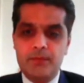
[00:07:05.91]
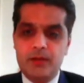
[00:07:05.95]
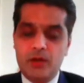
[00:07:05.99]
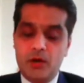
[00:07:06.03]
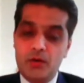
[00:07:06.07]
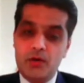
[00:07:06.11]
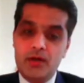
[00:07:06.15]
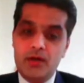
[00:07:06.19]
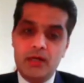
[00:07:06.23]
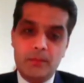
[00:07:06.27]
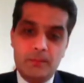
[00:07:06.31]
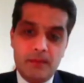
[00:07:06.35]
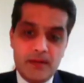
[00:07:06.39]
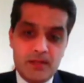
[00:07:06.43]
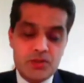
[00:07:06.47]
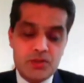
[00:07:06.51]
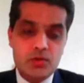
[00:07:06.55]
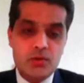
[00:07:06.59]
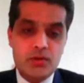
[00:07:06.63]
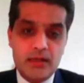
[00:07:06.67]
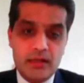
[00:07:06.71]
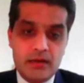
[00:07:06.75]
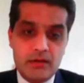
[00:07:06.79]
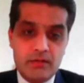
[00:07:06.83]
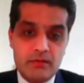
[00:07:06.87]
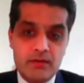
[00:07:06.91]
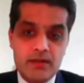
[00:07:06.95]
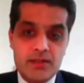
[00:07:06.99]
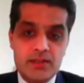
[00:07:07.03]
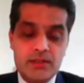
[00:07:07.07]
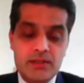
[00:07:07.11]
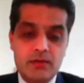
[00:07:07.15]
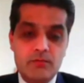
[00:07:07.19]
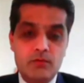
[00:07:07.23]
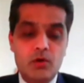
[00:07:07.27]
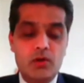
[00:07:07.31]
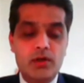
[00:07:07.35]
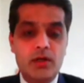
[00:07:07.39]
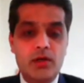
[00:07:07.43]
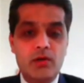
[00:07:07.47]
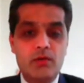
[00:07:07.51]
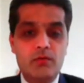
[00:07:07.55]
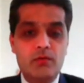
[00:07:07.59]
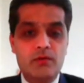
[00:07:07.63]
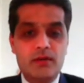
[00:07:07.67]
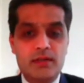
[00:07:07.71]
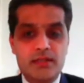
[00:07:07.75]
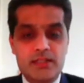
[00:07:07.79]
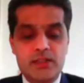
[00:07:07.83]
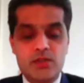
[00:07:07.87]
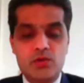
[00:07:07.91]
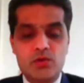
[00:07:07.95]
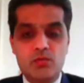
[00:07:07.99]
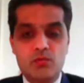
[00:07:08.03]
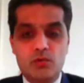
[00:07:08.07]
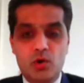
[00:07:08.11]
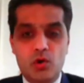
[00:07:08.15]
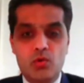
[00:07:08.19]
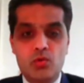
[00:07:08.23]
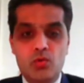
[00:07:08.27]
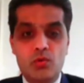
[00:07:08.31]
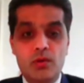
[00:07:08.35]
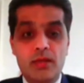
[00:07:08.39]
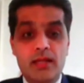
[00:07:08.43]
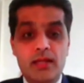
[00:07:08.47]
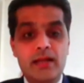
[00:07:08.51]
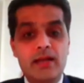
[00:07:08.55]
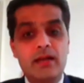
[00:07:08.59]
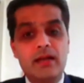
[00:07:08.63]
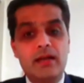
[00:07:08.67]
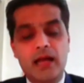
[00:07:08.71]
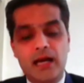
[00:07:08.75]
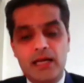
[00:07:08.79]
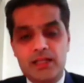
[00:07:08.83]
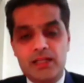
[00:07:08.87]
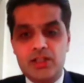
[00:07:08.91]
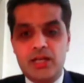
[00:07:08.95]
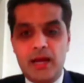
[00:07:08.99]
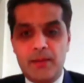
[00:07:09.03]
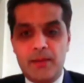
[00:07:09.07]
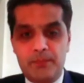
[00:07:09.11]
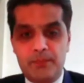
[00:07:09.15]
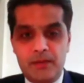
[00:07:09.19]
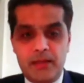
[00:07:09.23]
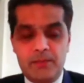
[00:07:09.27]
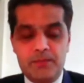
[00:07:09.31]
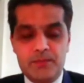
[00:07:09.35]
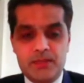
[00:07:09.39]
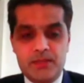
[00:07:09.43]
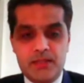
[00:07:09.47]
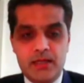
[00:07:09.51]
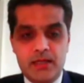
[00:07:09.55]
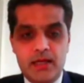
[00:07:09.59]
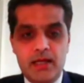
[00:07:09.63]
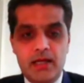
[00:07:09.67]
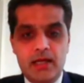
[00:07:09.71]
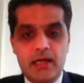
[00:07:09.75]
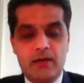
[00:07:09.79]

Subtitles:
Or it depends on an investor what kind of a risk you want to take in large cap names.